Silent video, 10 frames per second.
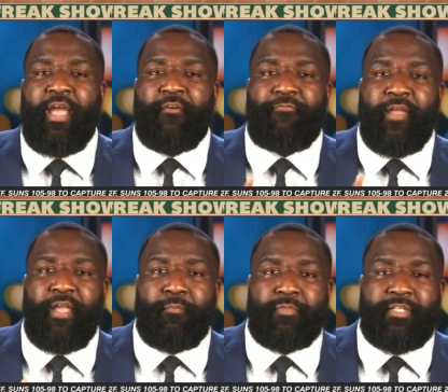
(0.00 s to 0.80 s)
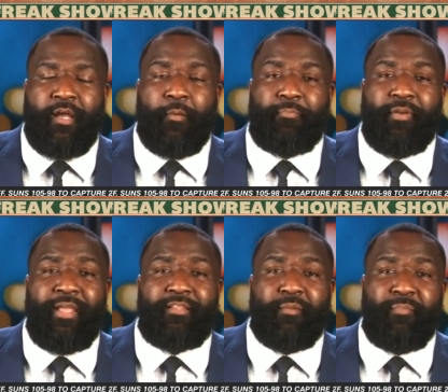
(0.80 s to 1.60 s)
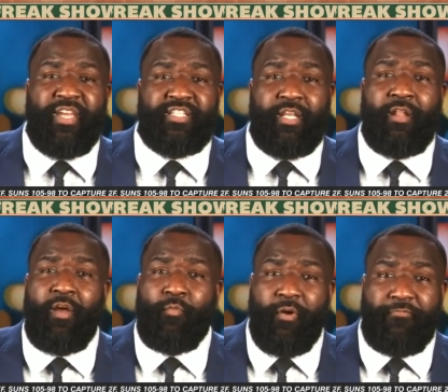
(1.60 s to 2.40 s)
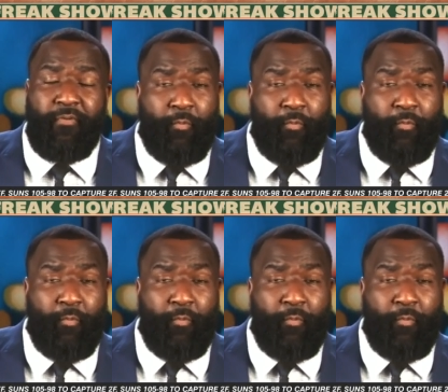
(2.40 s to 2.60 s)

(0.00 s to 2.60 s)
And for him to complete the mission with,